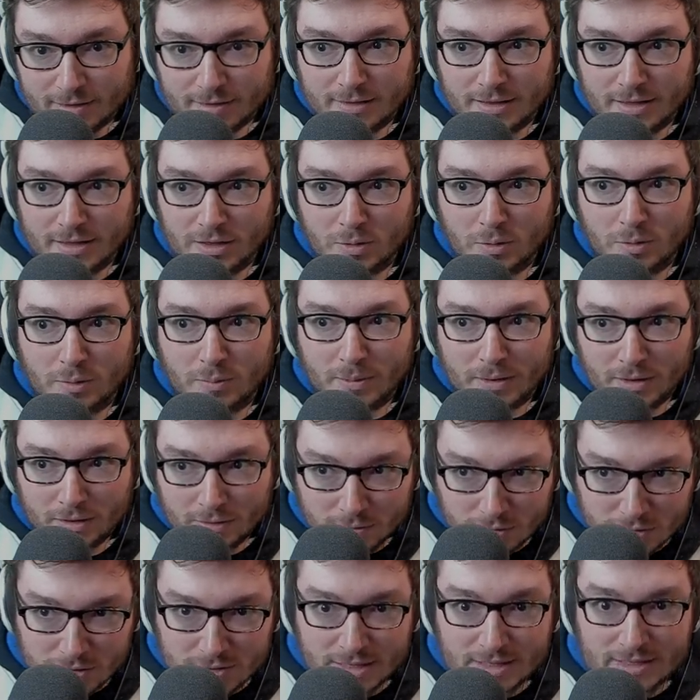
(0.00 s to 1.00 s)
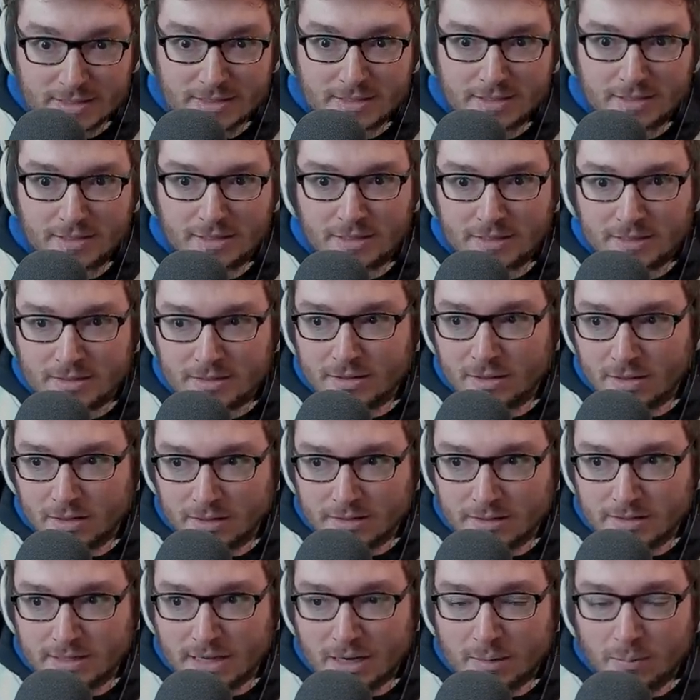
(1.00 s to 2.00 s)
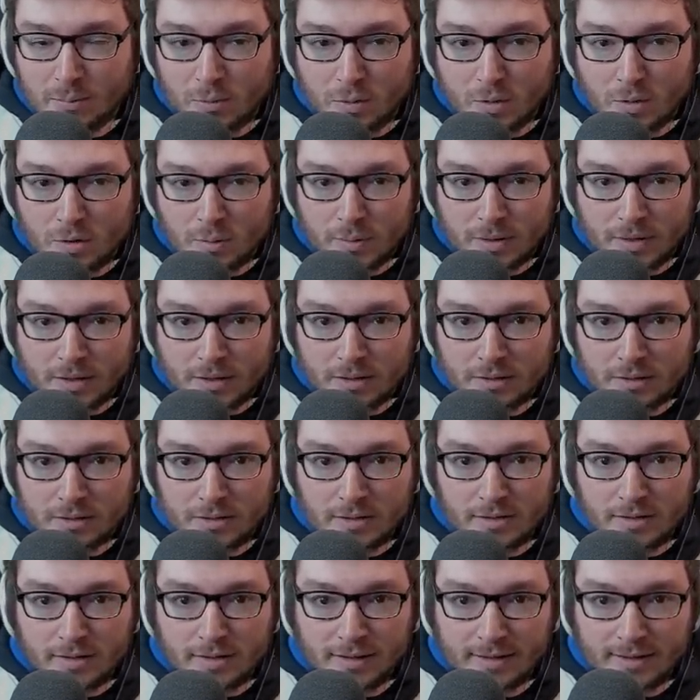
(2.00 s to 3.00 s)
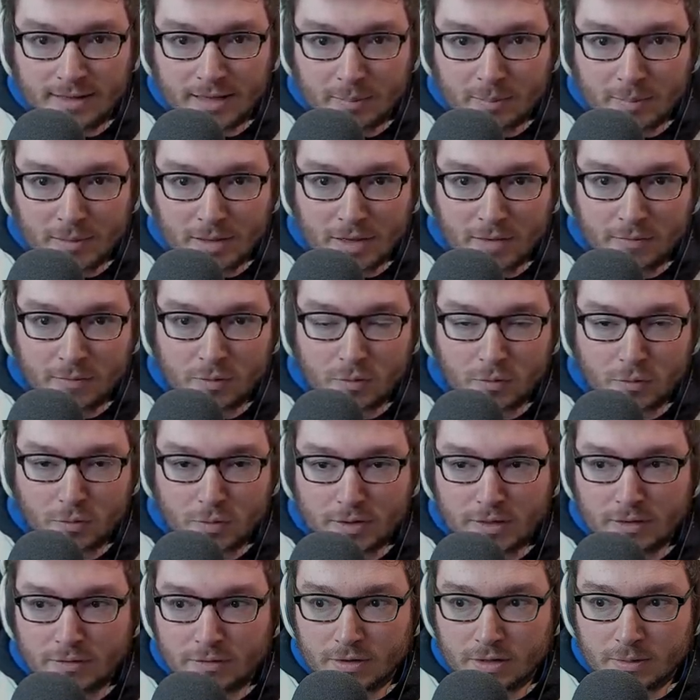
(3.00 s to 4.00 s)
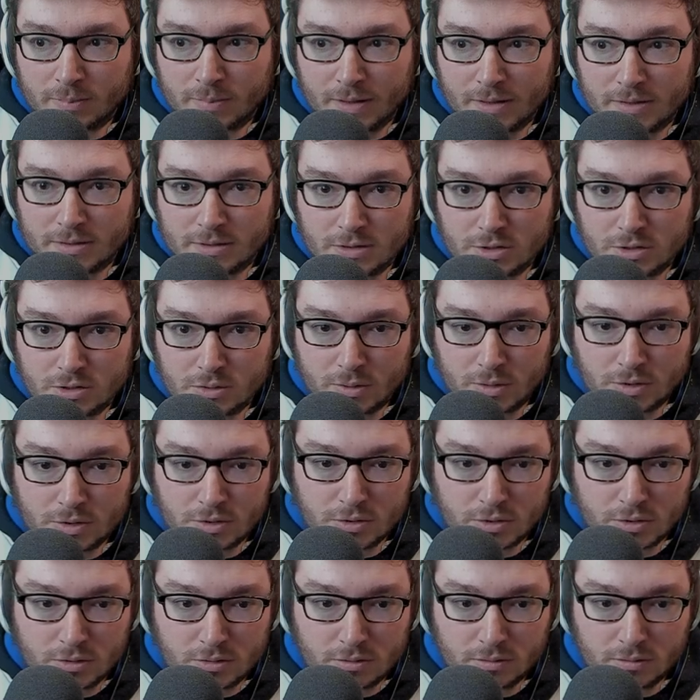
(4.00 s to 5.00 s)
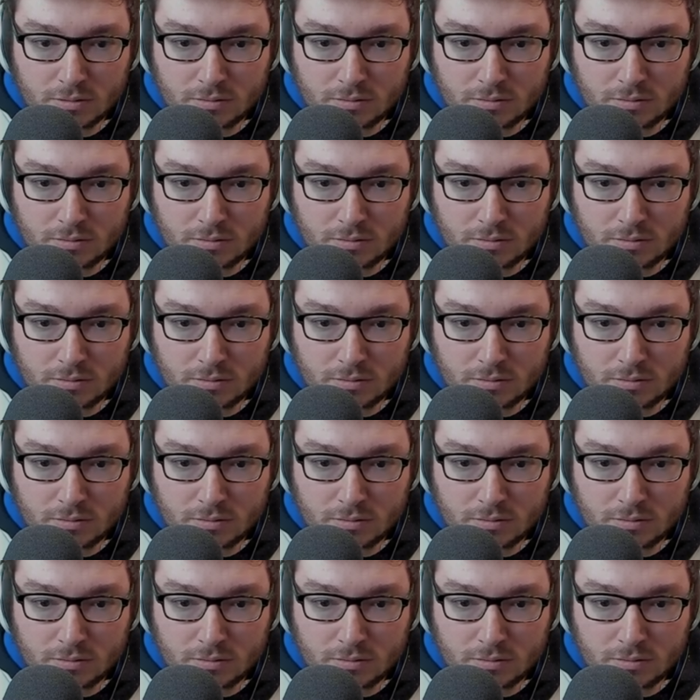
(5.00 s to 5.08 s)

then I would be able to just instantly, like, teleport away and get me out of a really bad situation.